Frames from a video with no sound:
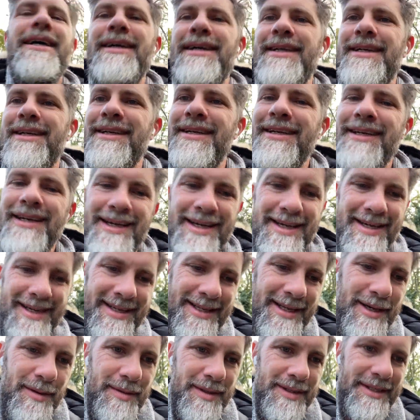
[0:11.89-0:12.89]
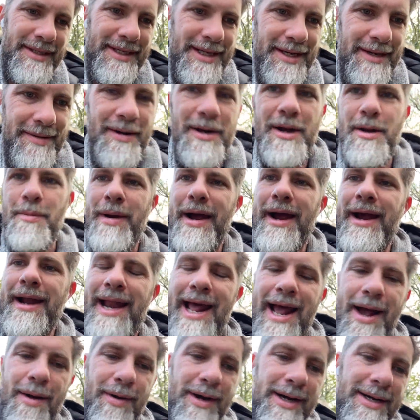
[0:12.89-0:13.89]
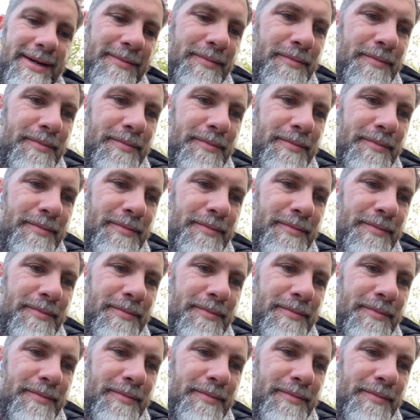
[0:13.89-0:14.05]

and they'll be stirring in about an hour.